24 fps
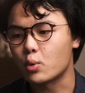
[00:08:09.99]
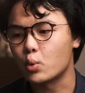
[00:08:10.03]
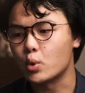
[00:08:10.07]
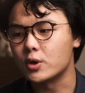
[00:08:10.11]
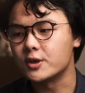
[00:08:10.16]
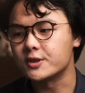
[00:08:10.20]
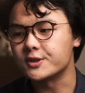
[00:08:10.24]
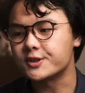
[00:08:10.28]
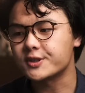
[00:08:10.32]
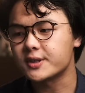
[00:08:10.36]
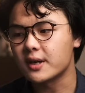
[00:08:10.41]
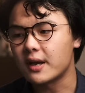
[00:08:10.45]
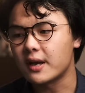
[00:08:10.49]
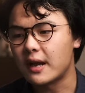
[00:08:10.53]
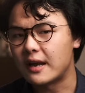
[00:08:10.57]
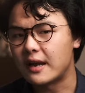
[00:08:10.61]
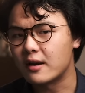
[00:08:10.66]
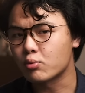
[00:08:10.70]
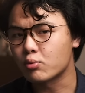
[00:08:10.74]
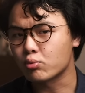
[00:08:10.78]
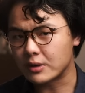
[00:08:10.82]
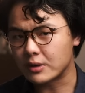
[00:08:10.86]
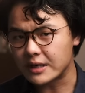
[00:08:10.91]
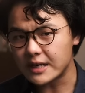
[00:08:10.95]
was
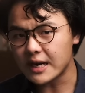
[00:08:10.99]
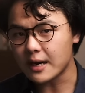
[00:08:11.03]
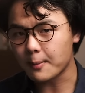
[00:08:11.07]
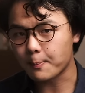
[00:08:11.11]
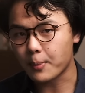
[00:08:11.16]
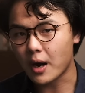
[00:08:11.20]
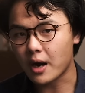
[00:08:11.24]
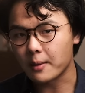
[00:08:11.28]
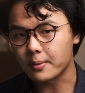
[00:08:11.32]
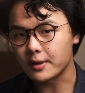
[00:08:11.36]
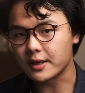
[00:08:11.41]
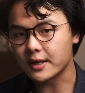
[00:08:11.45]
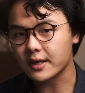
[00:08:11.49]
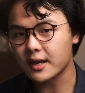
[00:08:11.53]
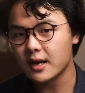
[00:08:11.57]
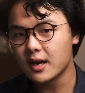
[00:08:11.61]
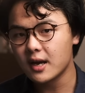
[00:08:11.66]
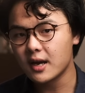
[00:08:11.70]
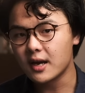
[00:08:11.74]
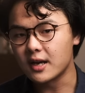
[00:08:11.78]
a reading public.